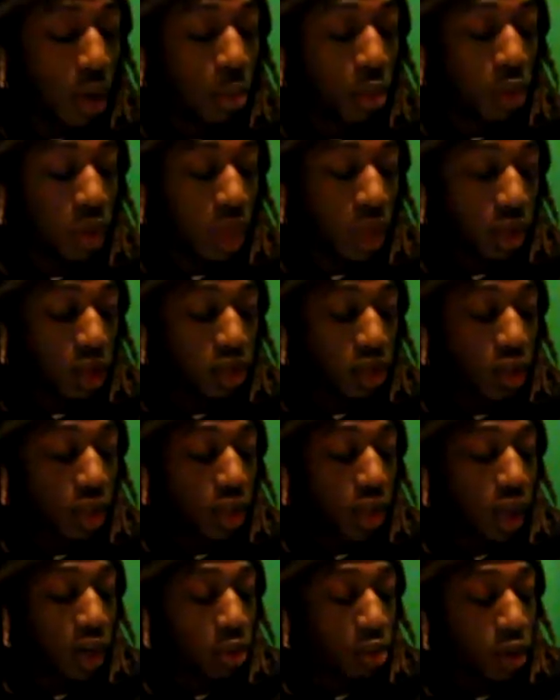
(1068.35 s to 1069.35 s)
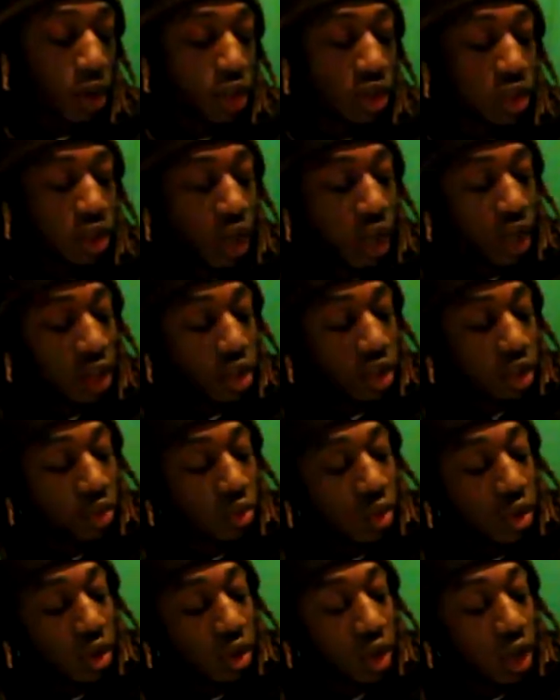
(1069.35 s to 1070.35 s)
But yeah, there's a lot of brands that
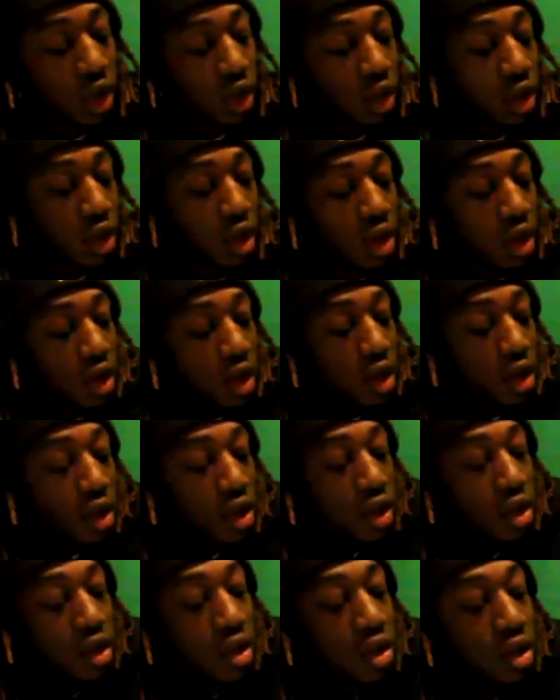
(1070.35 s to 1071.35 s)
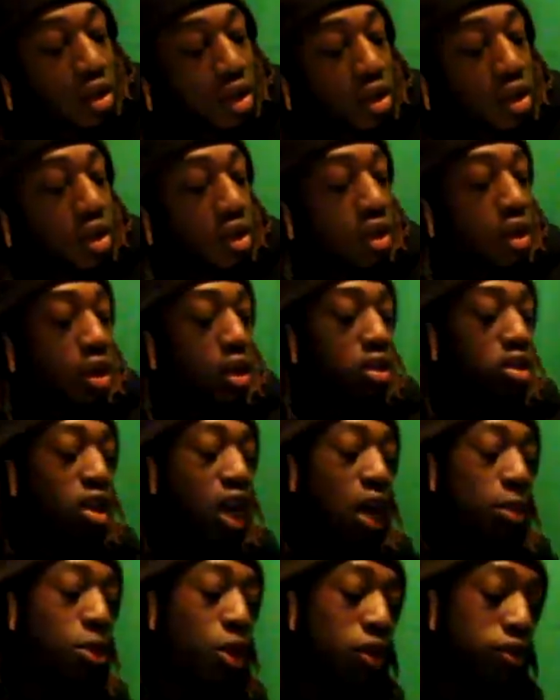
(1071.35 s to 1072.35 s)
actually like
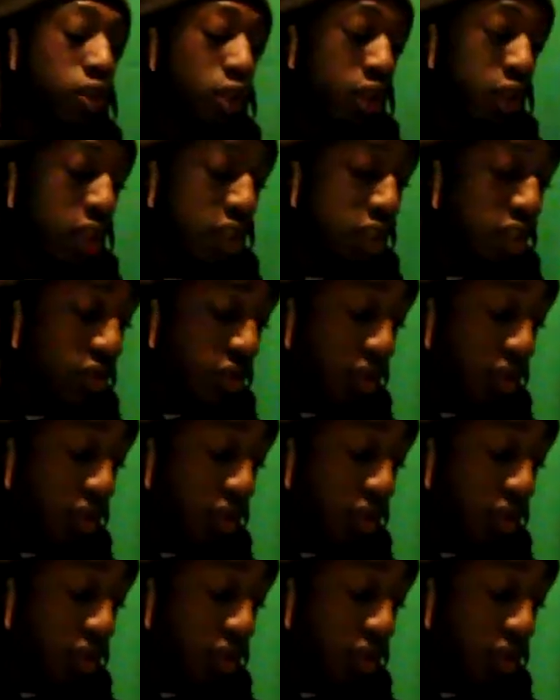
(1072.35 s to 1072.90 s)
top off the list.